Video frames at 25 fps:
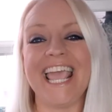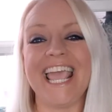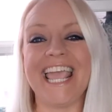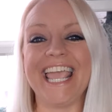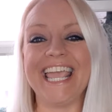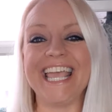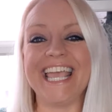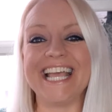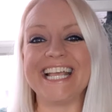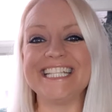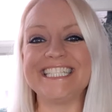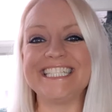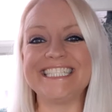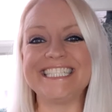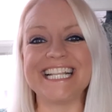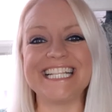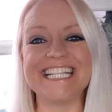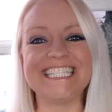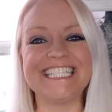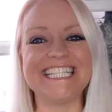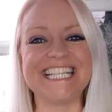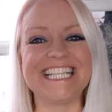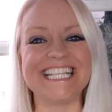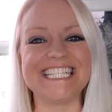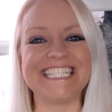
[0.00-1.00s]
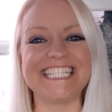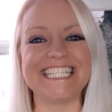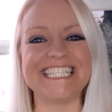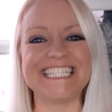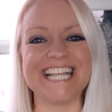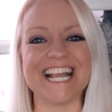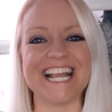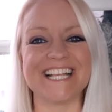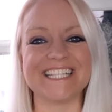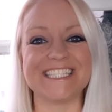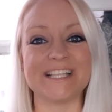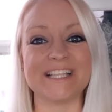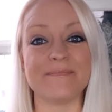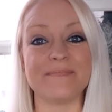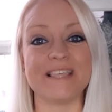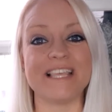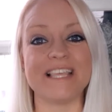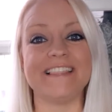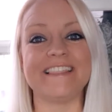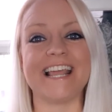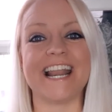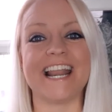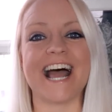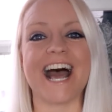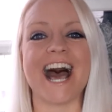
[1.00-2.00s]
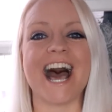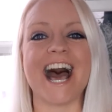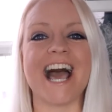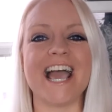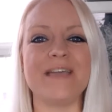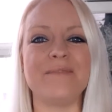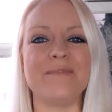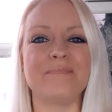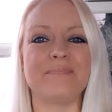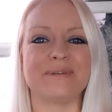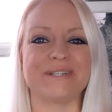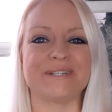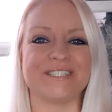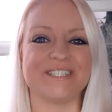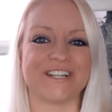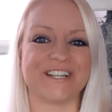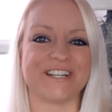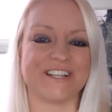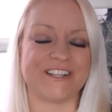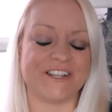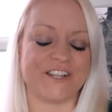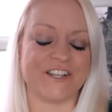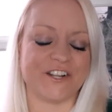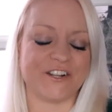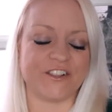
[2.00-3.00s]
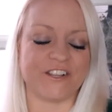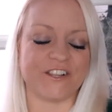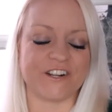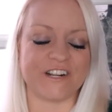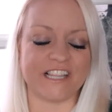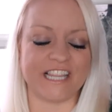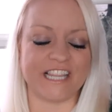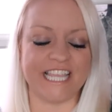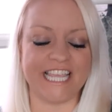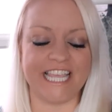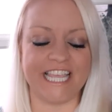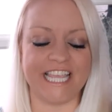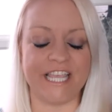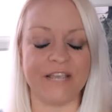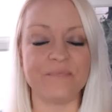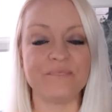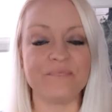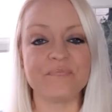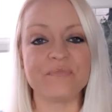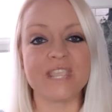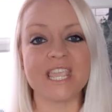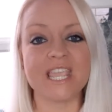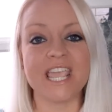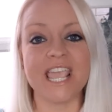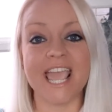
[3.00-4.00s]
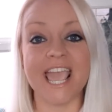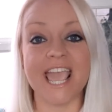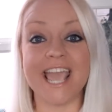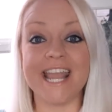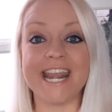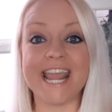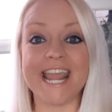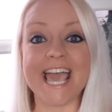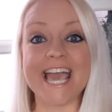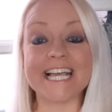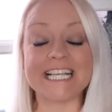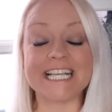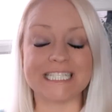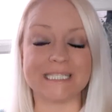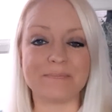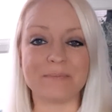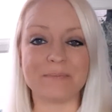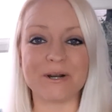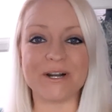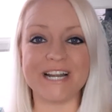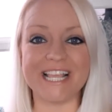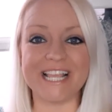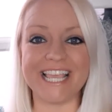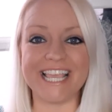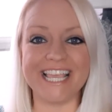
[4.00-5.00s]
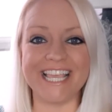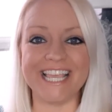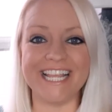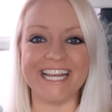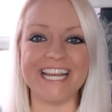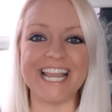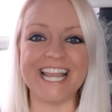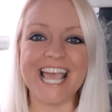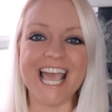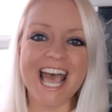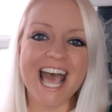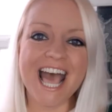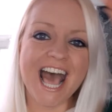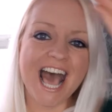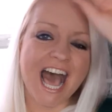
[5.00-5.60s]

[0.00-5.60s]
And since this is not something that I'm particularly an expert in,